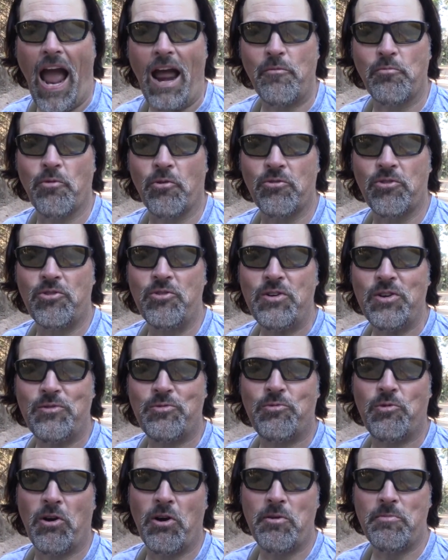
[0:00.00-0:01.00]
admiral's
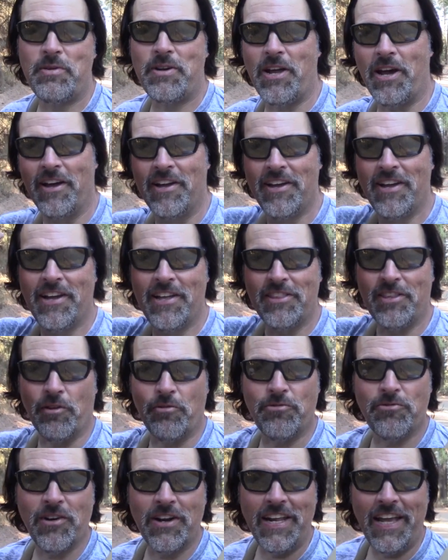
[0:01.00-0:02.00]
uniform and
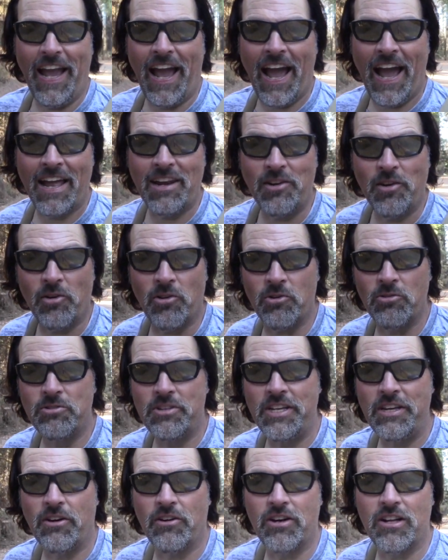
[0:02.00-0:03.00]
the funny hat and the whole
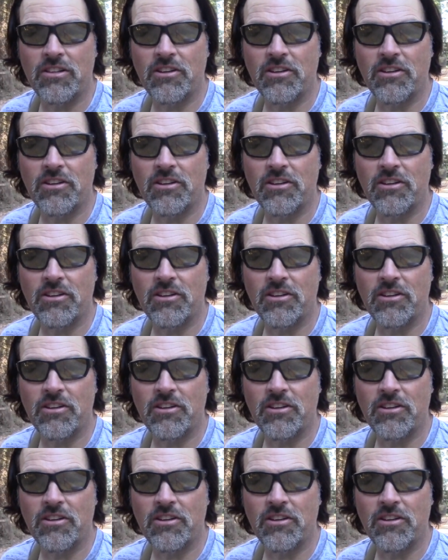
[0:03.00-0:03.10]
deal.